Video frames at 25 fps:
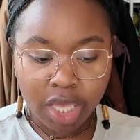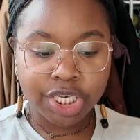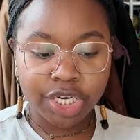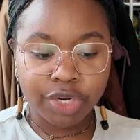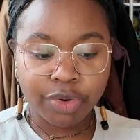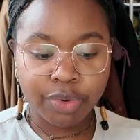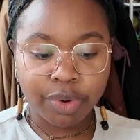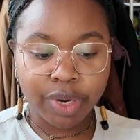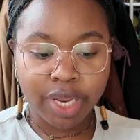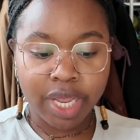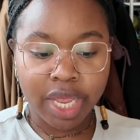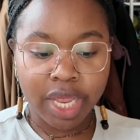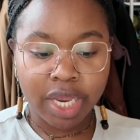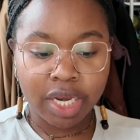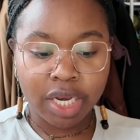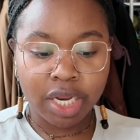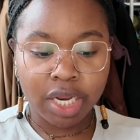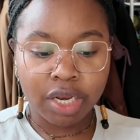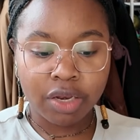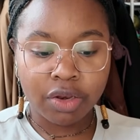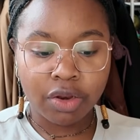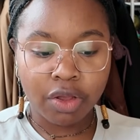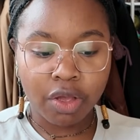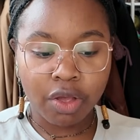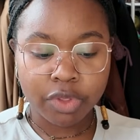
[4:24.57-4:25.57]
She
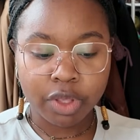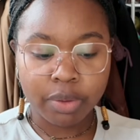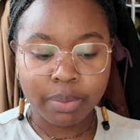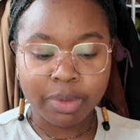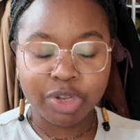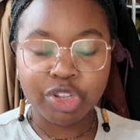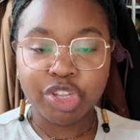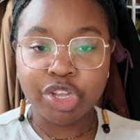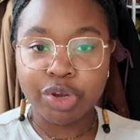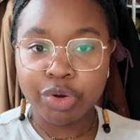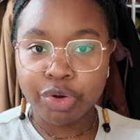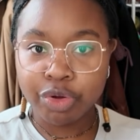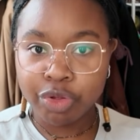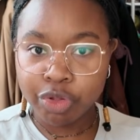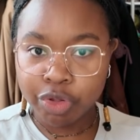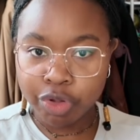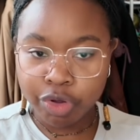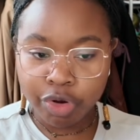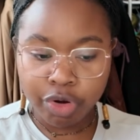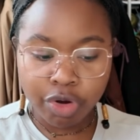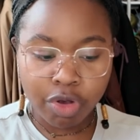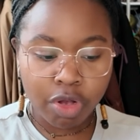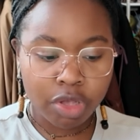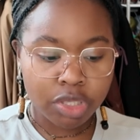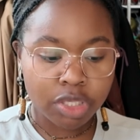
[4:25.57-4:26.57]
created Material
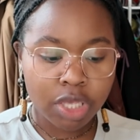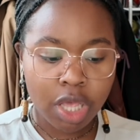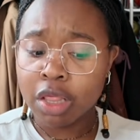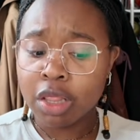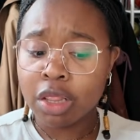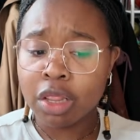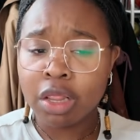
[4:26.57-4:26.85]
Girls.